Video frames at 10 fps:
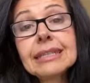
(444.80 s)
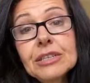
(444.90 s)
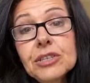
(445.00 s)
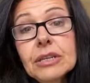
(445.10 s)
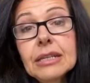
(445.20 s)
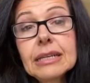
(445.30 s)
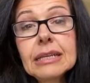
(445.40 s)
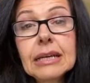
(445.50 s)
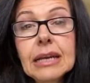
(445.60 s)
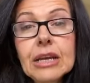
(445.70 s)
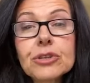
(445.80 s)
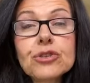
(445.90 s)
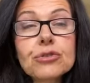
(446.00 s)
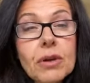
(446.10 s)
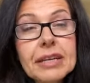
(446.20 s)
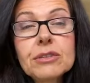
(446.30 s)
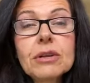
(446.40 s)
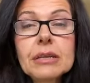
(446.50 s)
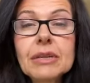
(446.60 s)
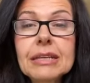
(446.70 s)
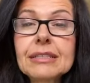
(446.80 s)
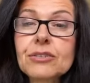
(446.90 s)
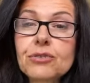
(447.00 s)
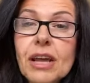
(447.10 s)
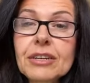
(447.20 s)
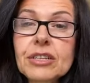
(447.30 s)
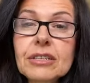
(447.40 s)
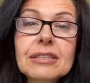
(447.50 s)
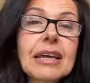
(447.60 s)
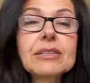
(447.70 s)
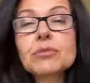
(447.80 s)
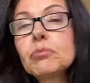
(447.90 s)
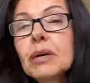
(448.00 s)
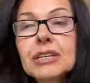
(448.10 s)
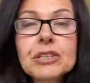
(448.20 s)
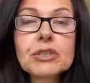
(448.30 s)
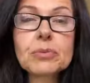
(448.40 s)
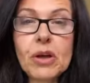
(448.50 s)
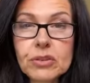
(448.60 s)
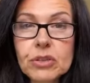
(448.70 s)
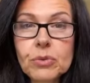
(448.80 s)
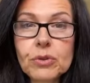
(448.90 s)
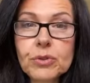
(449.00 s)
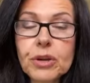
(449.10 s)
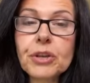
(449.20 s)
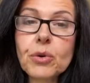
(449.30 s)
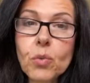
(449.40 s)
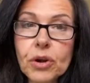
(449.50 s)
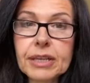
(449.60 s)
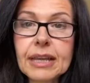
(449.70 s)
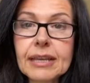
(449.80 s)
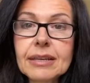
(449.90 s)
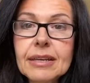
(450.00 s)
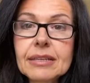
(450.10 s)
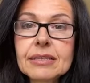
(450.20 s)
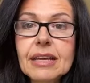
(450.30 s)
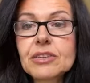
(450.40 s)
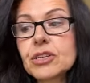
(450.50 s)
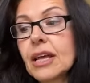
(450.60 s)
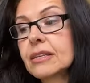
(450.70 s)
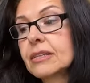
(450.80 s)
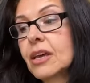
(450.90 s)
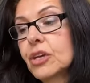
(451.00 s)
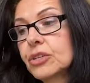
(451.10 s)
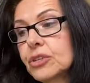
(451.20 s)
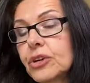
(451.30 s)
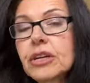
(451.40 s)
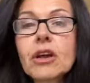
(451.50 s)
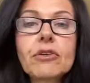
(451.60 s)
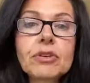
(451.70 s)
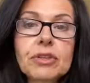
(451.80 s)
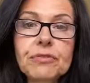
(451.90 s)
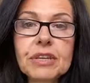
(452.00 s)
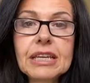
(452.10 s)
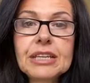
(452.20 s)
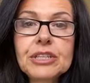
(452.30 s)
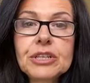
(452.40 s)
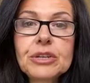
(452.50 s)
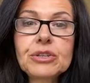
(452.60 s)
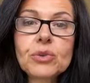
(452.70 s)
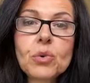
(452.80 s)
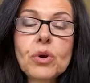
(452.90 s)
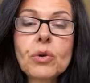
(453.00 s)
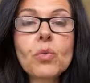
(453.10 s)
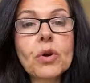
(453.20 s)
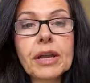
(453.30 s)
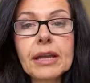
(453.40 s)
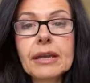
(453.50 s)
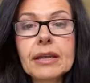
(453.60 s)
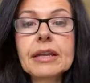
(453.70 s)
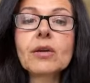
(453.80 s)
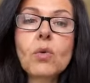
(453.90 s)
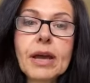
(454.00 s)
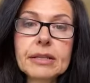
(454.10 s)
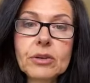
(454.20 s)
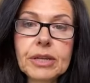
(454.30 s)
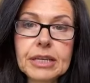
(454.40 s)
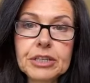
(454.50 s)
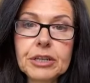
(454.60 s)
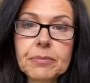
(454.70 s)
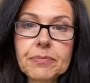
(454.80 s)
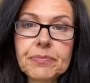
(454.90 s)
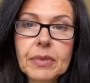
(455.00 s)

Additionally, try to eliminate distractions as much as possible during your workday, such as turning on notifications or working in a quiet location.